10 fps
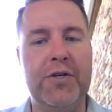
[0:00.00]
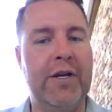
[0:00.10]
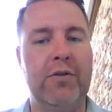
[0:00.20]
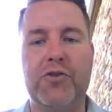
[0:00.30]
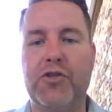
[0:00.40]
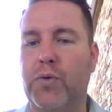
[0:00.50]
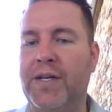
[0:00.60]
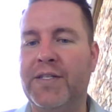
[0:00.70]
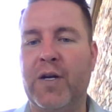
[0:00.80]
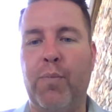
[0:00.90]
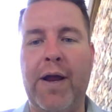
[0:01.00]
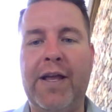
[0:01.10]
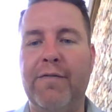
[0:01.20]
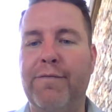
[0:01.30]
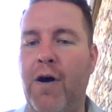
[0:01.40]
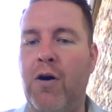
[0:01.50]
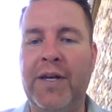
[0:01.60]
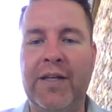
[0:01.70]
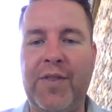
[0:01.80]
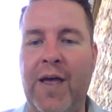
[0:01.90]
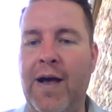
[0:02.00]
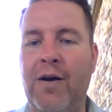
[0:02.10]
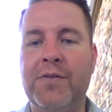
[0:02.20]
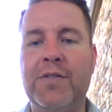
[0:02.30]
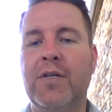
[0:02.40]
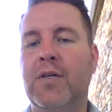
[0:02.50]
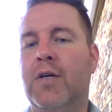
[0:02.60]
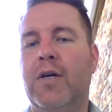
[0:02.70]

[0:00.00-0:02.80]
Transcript: you get trees that break and fall and hit the house.